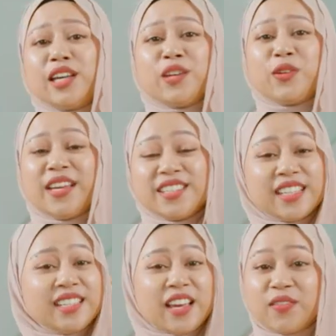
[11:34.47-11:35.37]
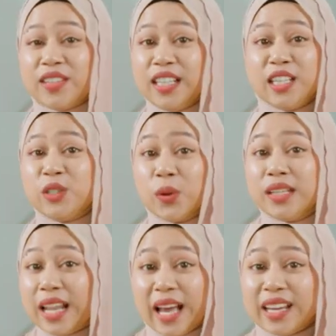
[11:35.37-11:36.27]
generation definitely
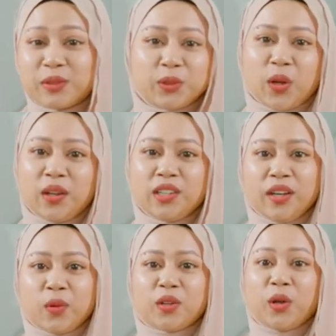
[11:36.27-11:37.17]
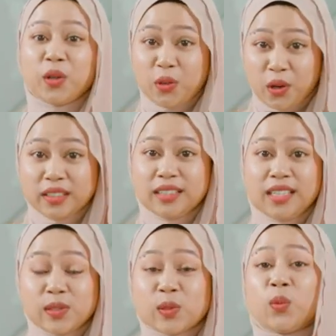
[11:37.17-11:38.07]
don't like to tolerate with
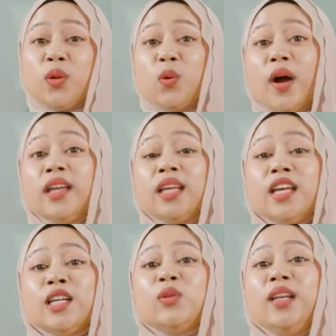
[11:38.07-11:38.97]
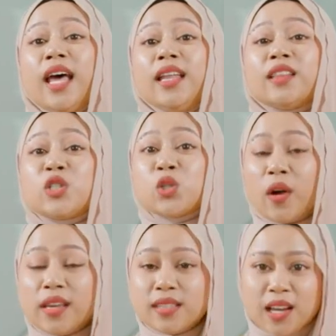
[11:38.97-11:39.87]
authority, so we want to let the
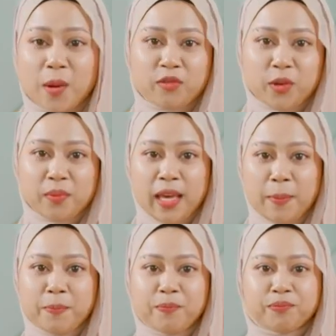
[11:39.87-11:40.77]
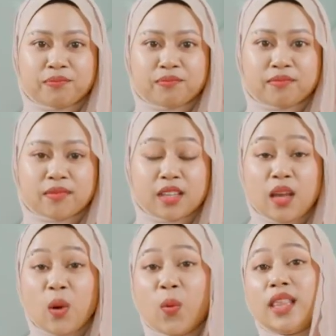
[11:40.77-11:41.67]
choice come from them.
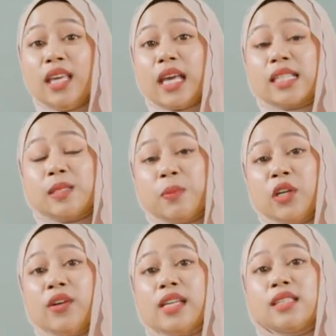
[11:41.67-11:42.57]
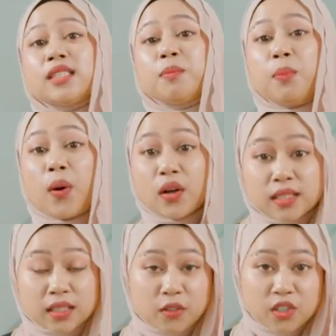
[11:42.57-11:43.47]
When they experience the
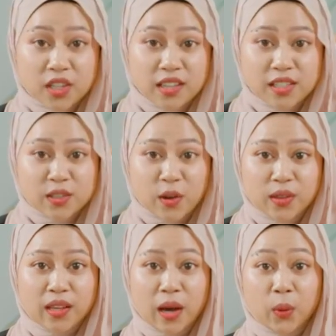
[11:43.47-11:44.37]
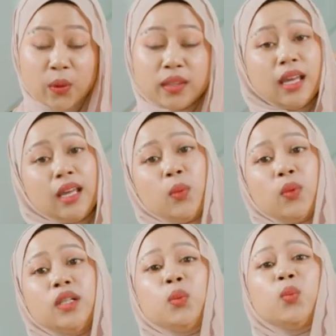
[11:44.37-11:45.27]
positive changes on their own, they
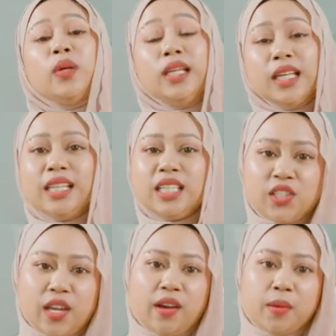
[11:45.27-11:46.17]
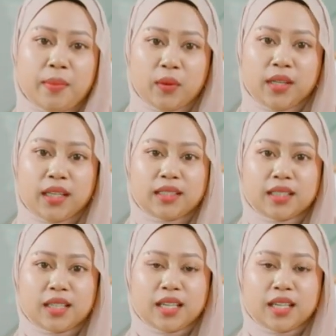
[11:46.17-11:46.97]
will willingly share about it.